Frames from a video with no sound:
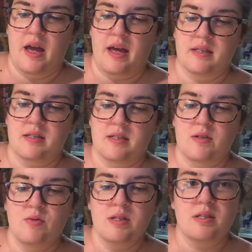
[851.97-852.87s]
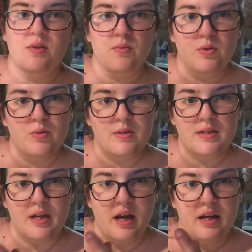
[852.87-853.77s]
as soon as the roots
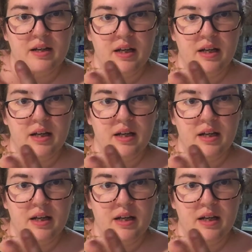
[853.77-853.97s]
kind of